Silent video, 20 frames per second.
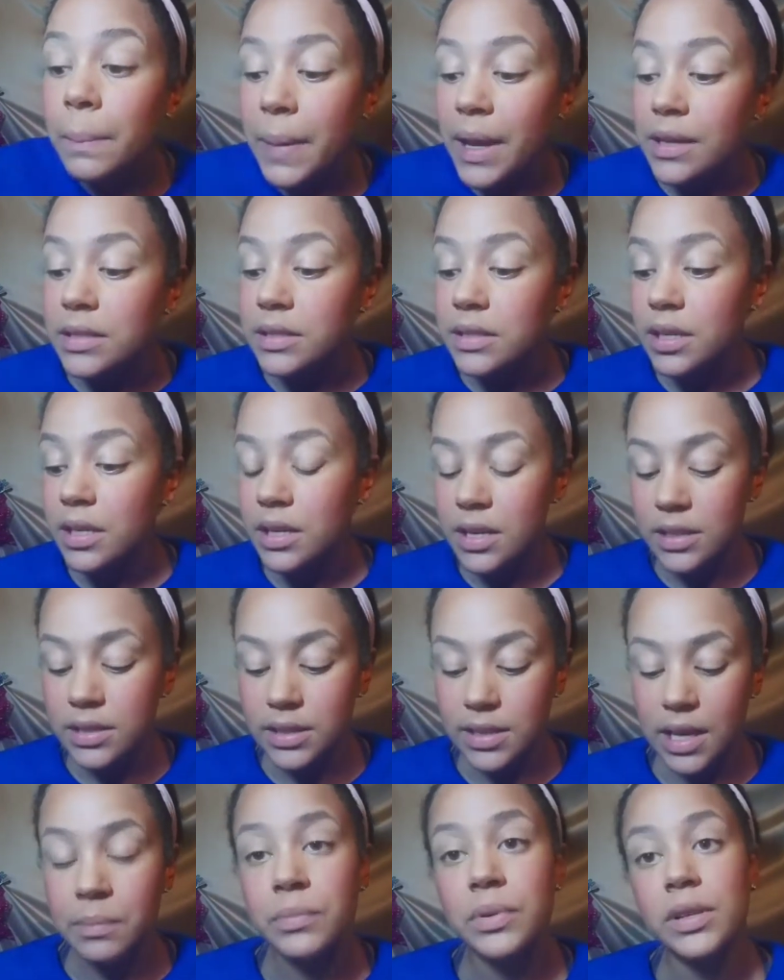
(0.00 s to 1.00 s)
the best in
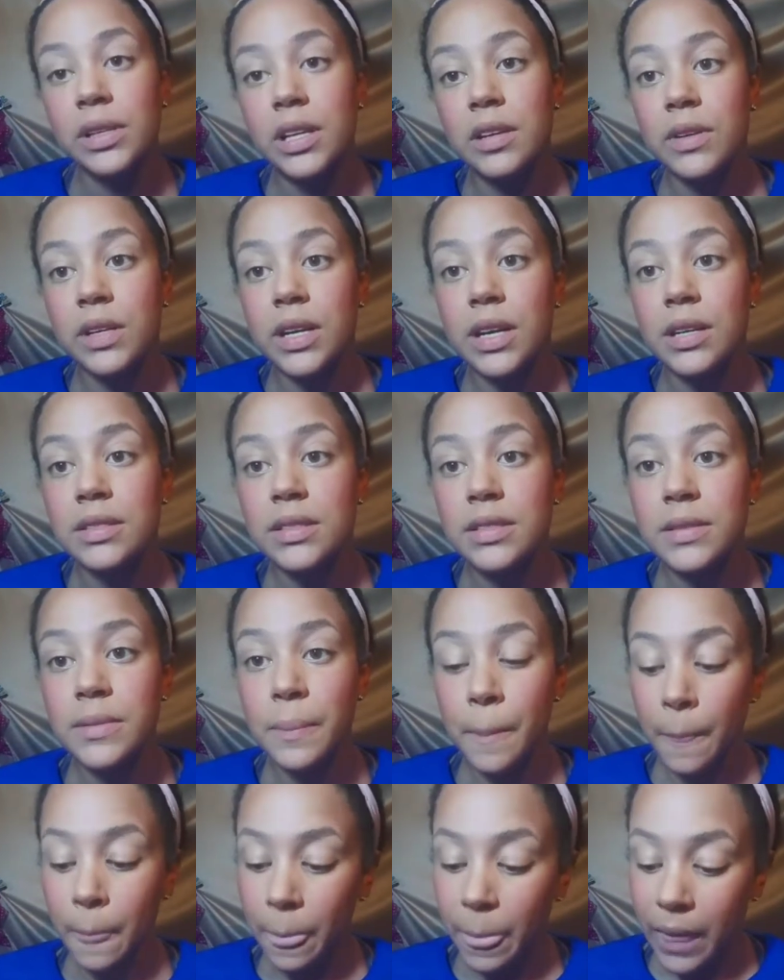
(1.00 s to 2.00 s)
us and believe in us
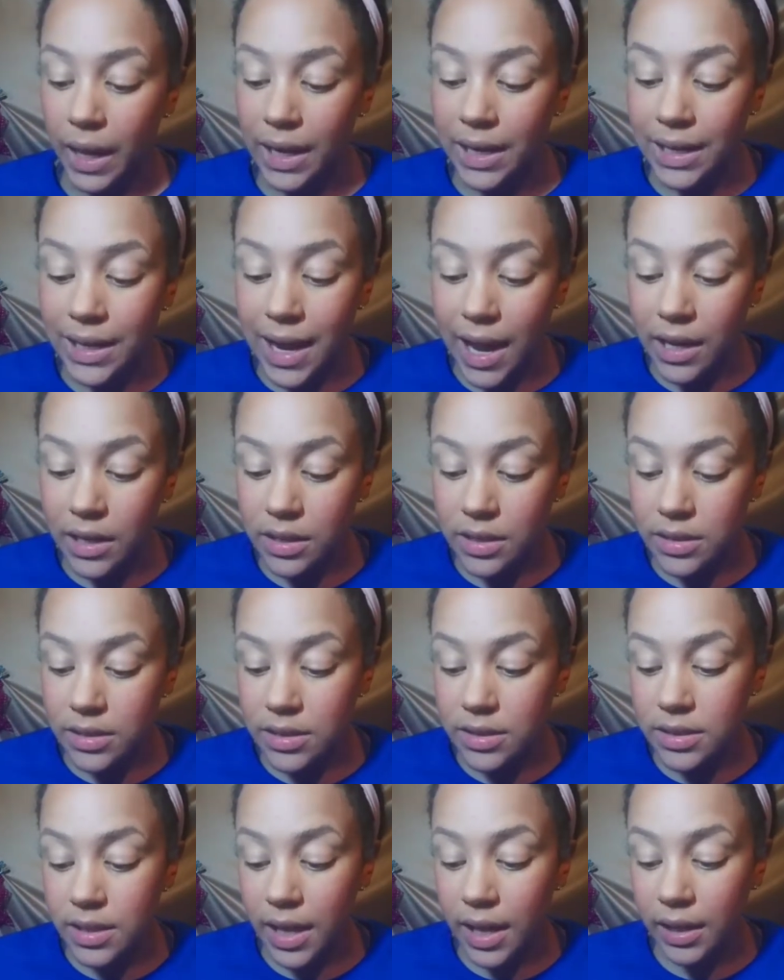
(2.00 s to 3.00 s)
and guide
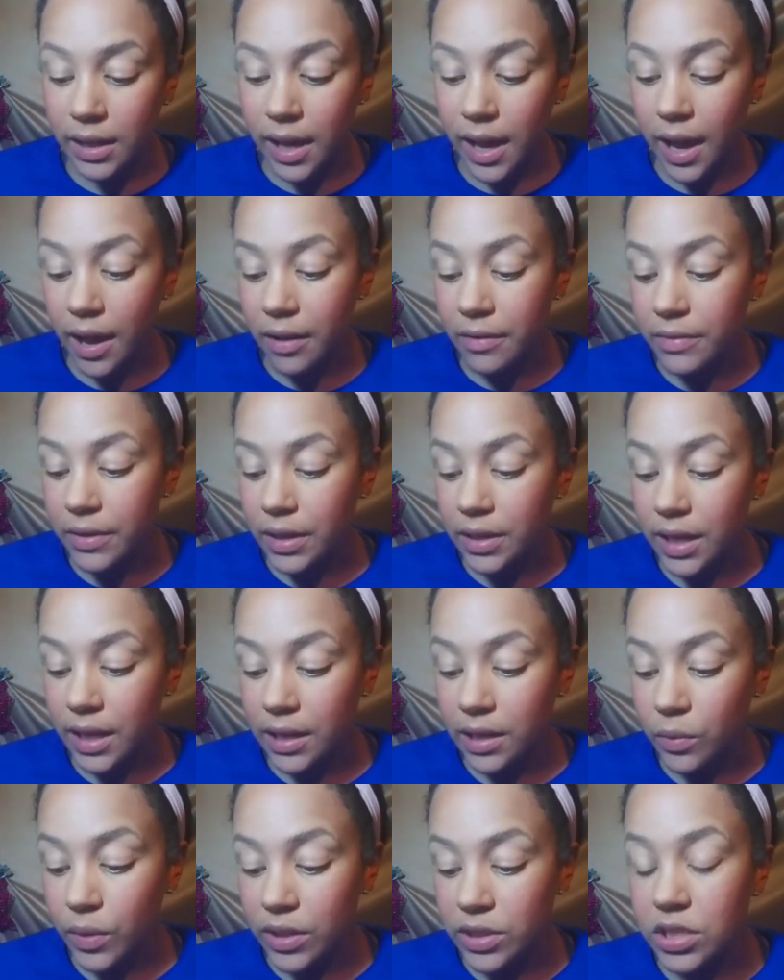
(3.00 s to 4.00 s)
us and have in
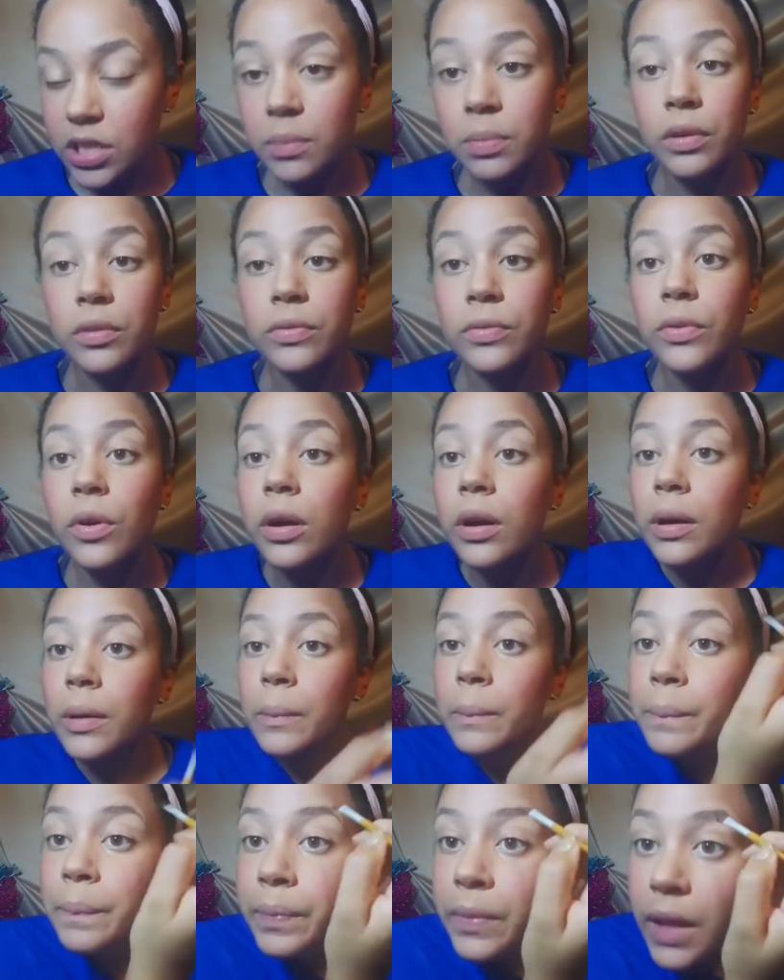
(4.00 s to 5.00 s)
any way, shape or
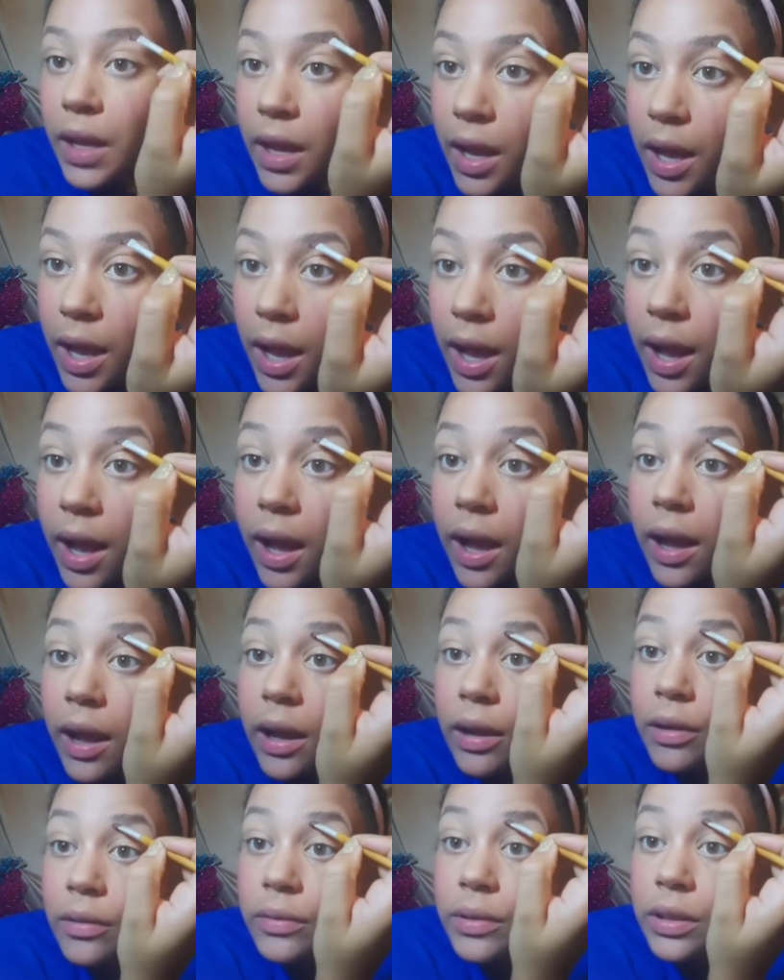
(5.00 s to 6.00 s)
form
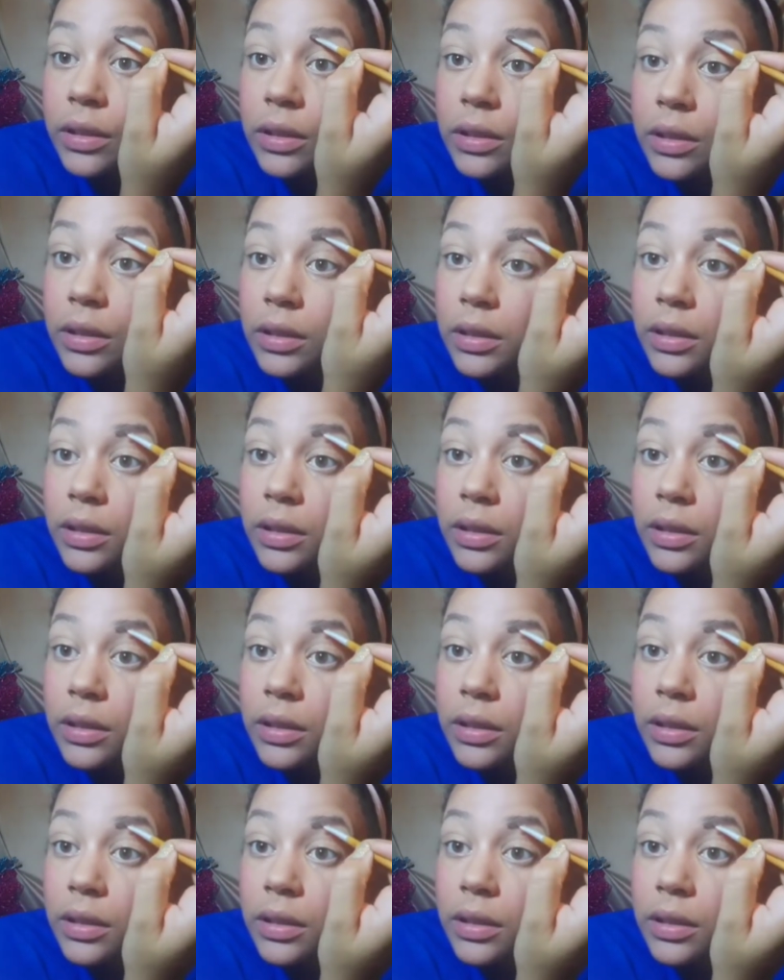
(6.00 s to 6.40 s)
have